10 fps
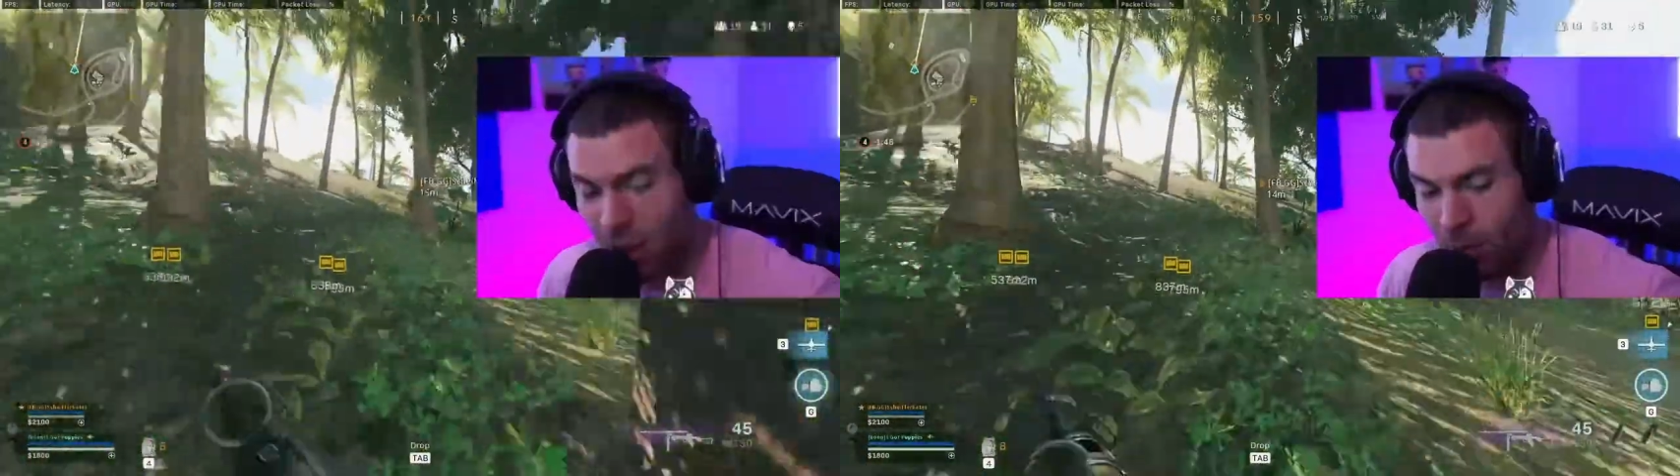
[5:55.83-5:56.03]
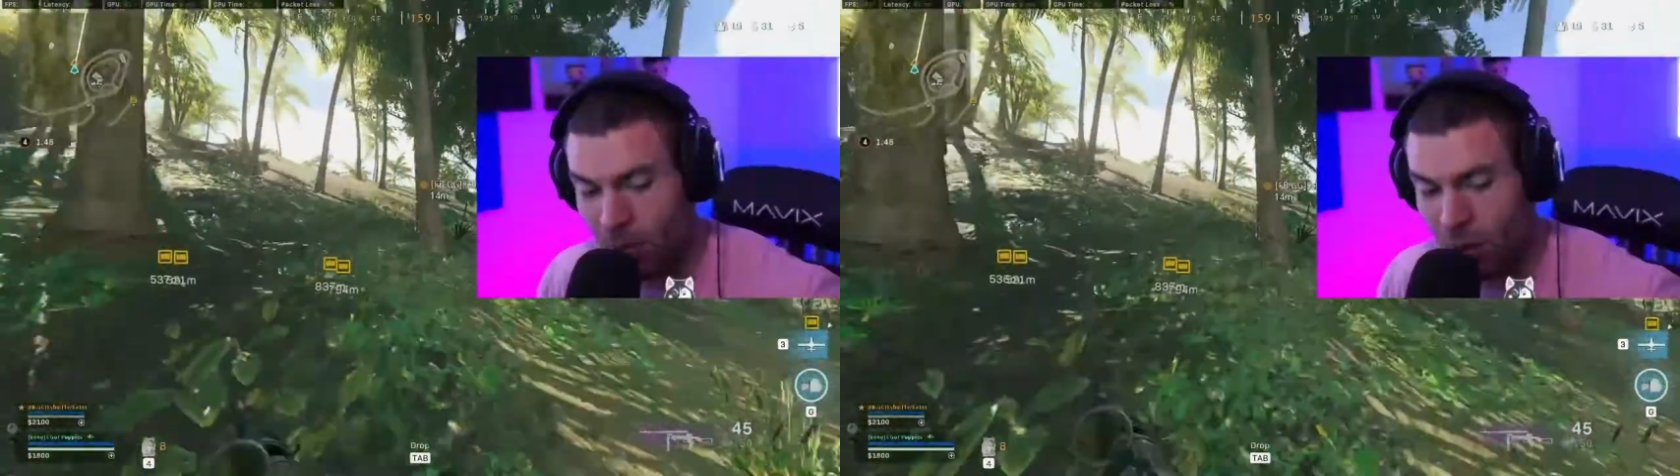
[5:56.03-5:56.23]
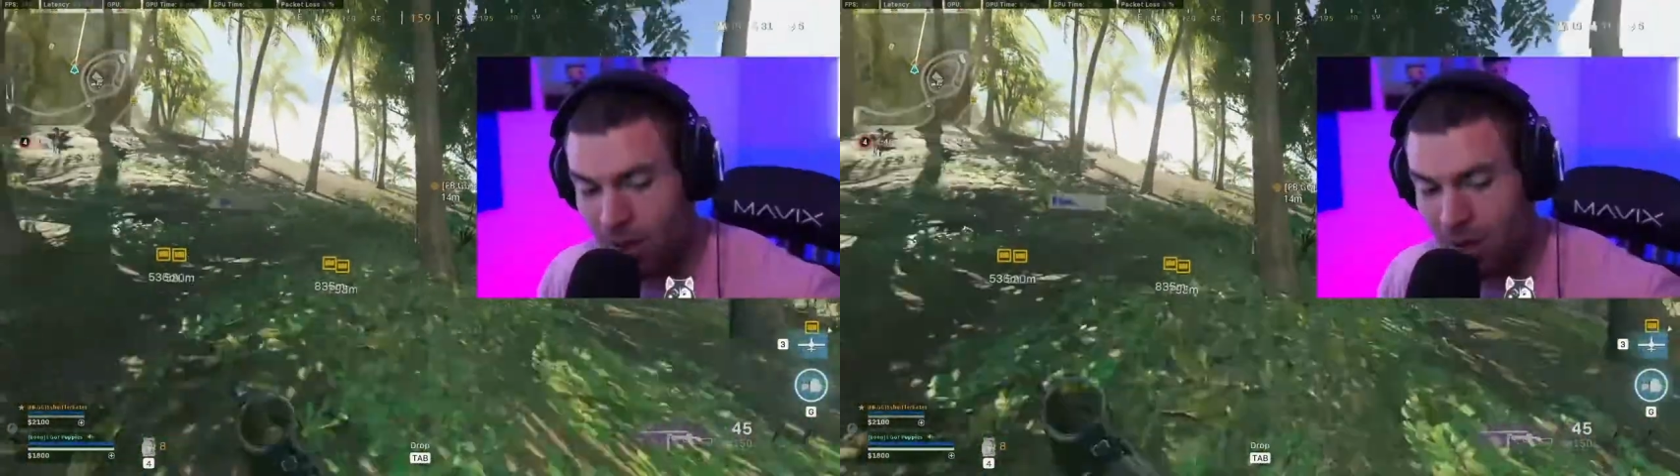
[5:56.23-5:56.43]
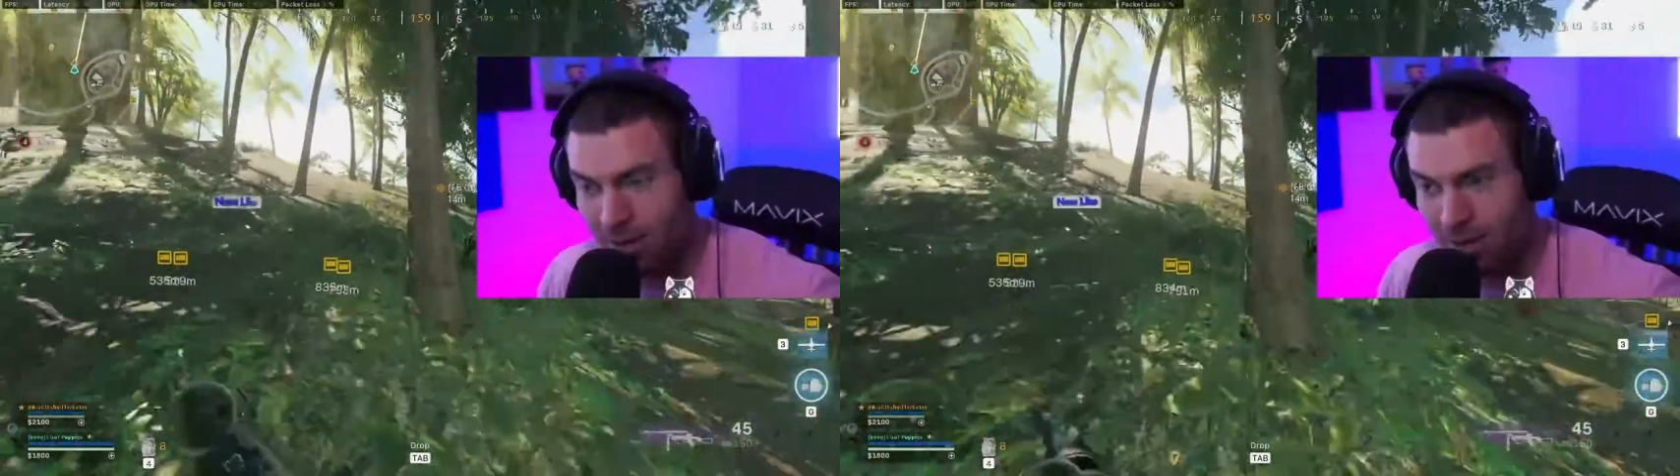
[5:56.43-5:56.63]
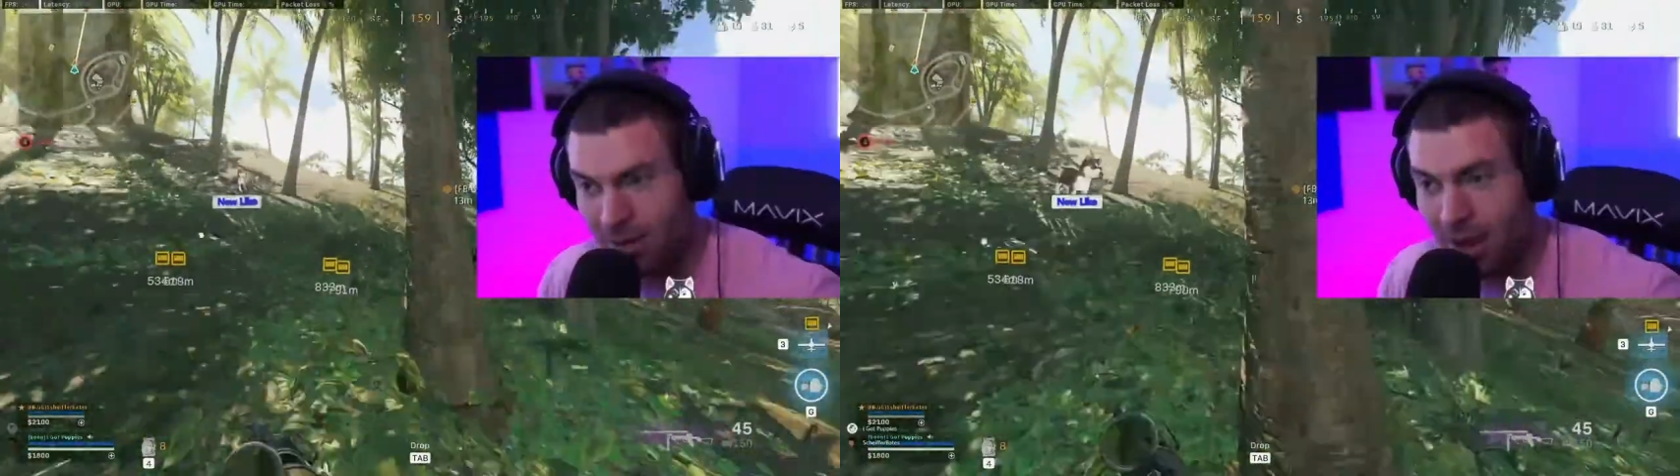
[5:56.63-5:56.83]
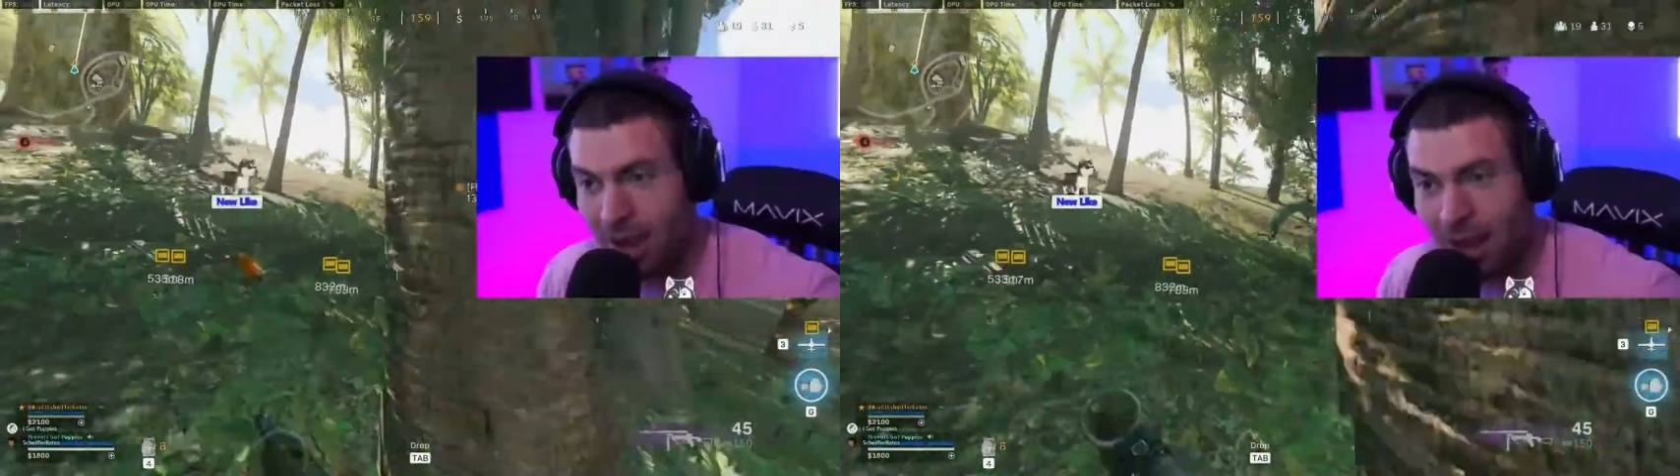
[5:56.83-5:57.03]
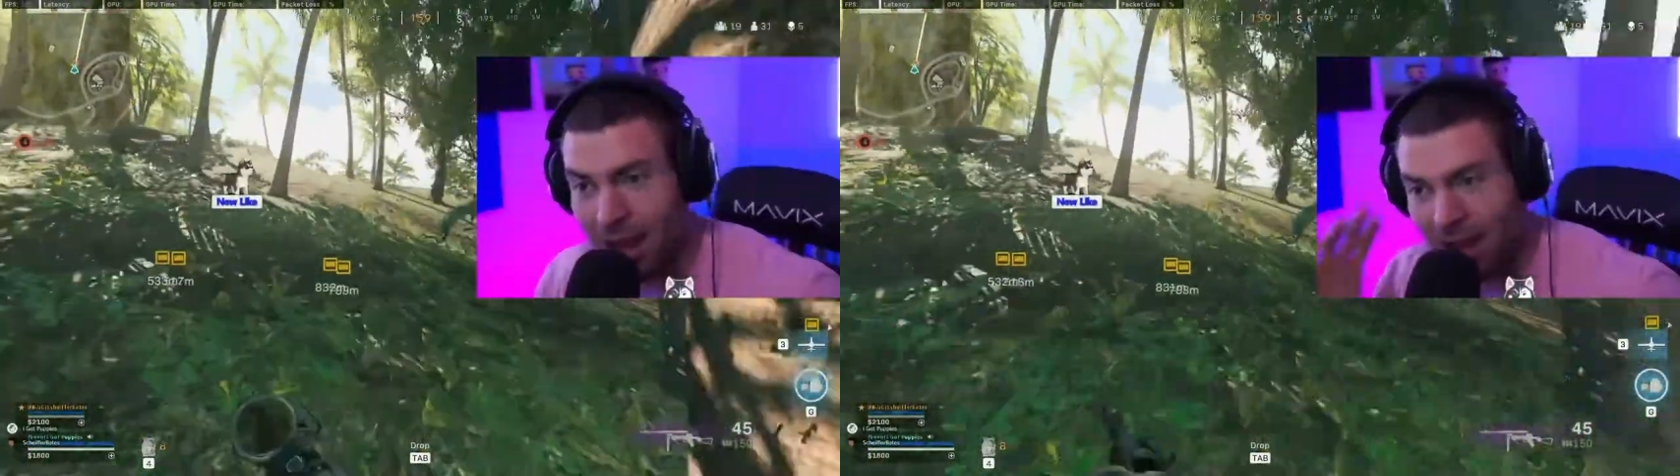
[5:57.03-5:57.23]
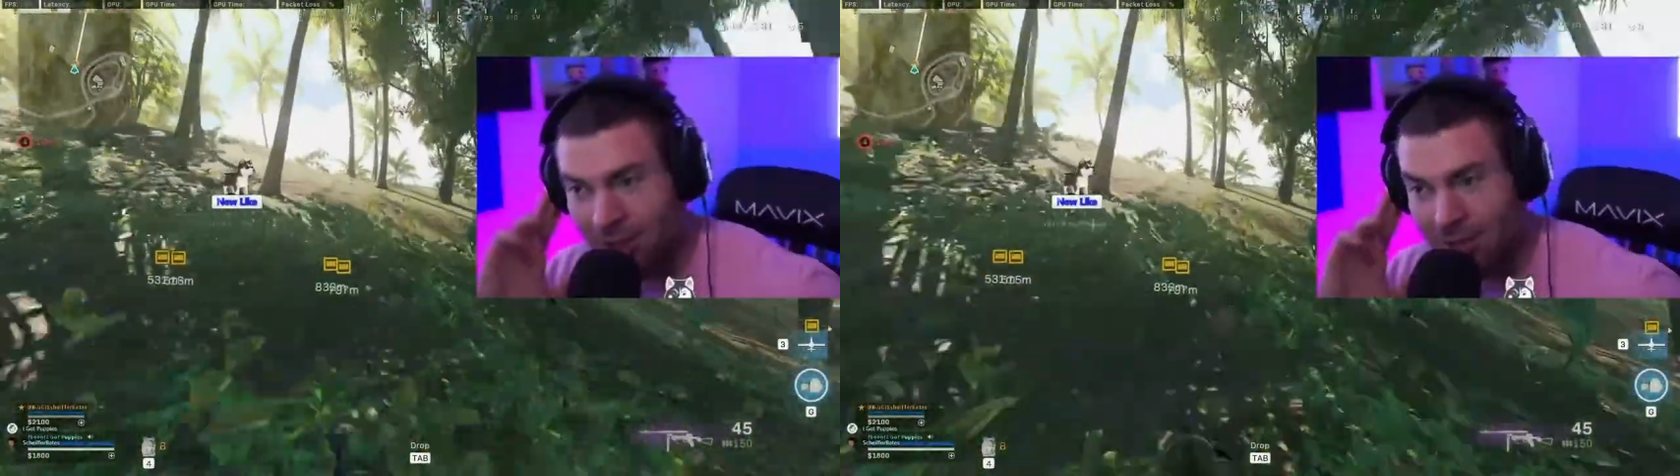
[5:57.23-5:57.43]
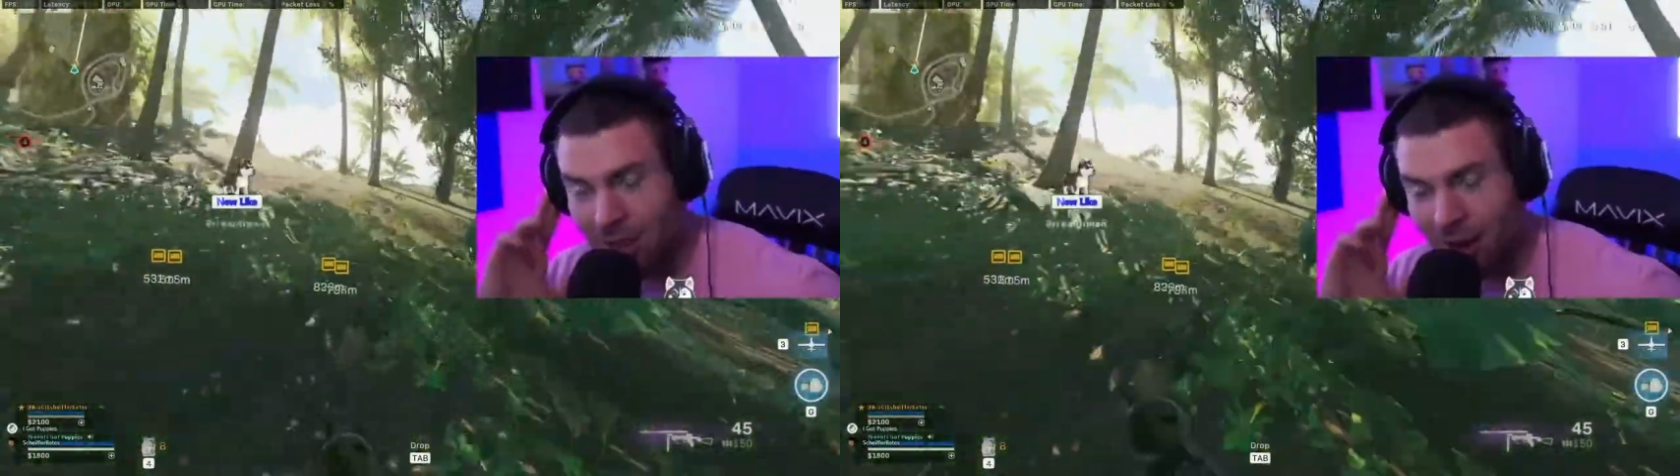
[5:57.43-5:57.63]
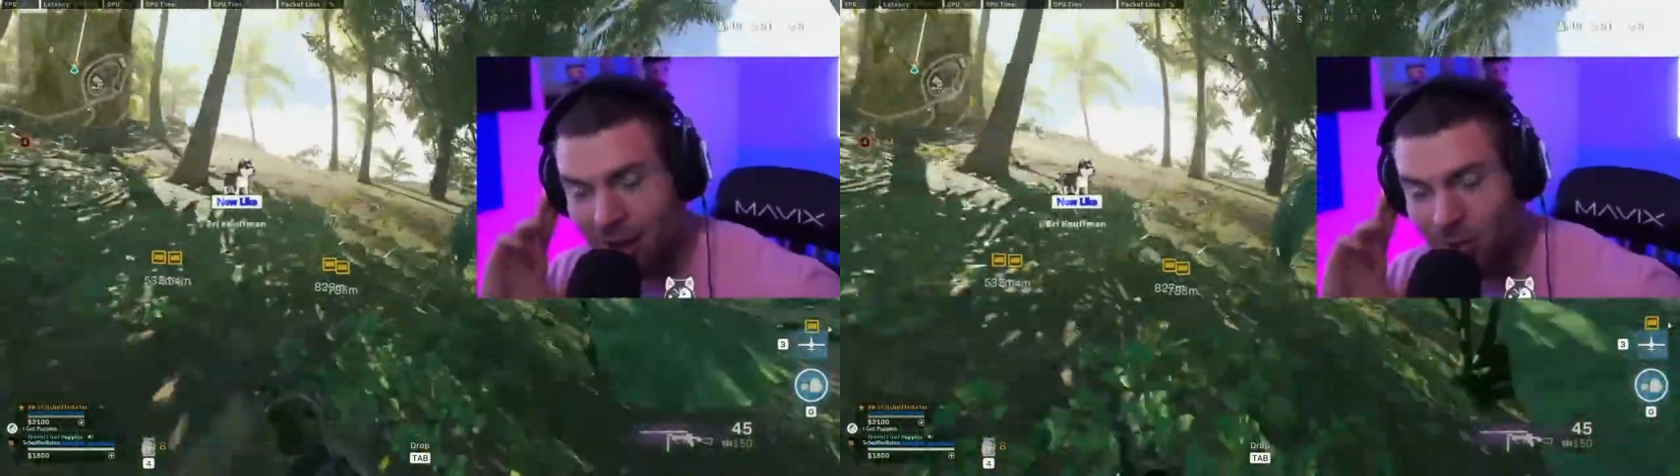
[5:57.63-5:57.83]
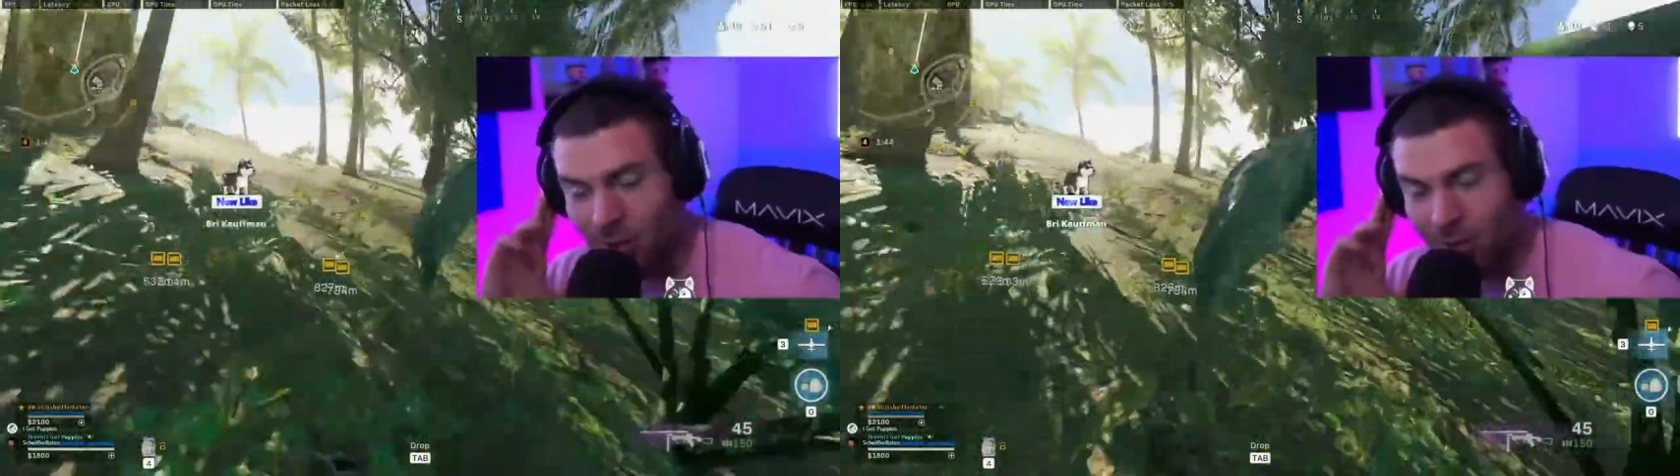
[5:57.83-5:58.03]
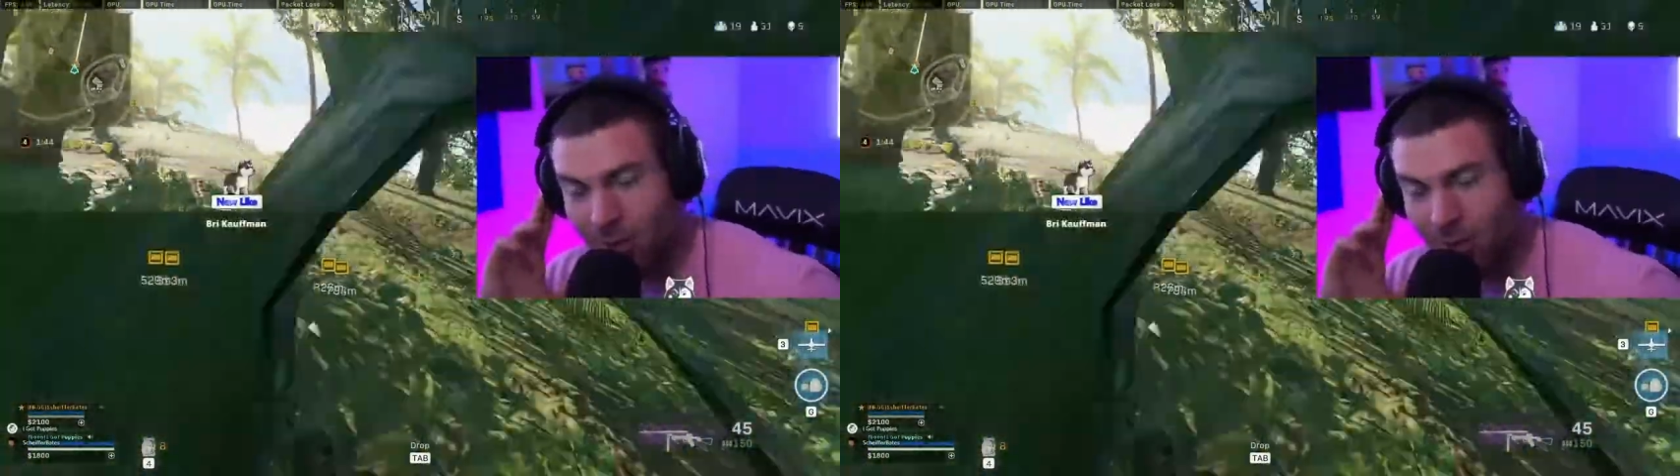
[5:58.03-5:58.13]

me, hold on. You spoke to my manager about coming on the